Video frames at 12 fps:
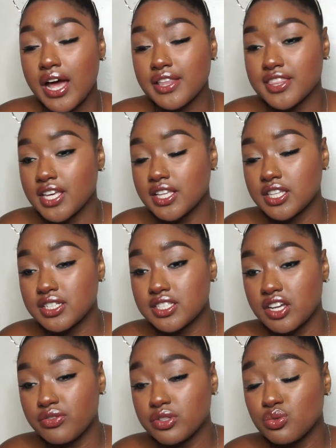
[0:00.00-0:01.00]
I think their
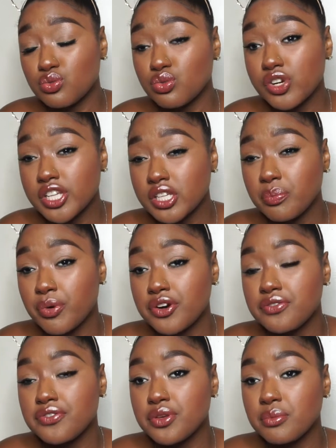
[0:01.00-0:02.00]
stuff is really
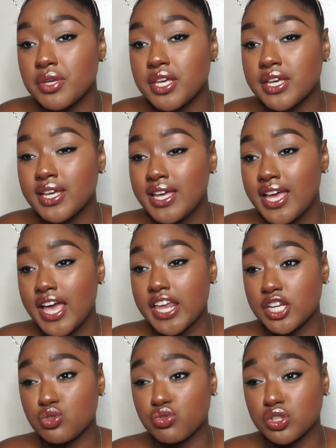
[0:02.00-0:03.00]
perfumey
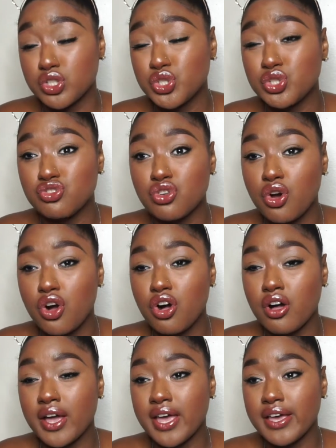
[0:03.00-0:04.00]
and it's really
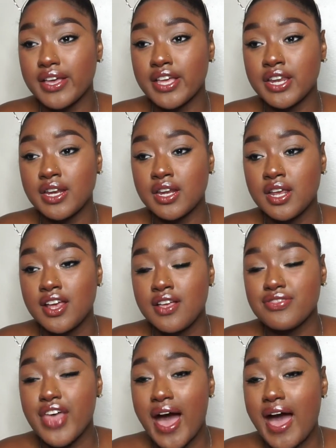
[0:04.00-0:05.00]
strong and
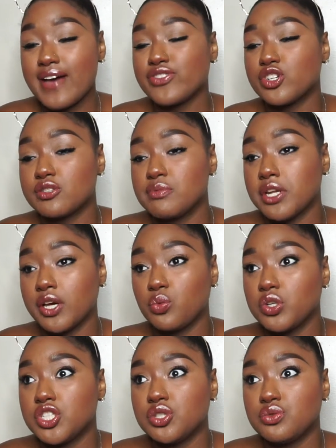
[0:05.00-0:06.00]
the after smell, like
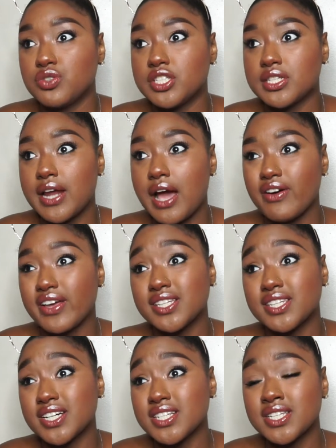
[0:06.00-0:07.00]
once you rinse it out,
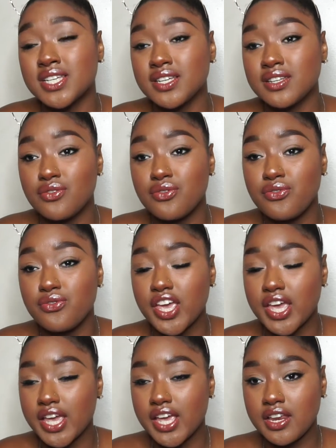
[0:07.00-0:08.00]
it doesn't
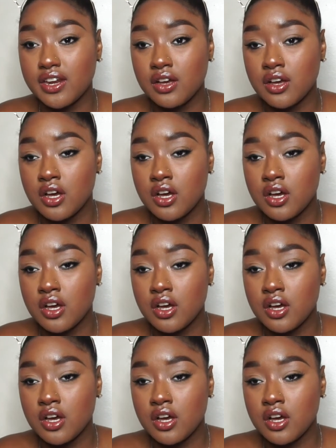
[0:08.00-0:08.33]
fade.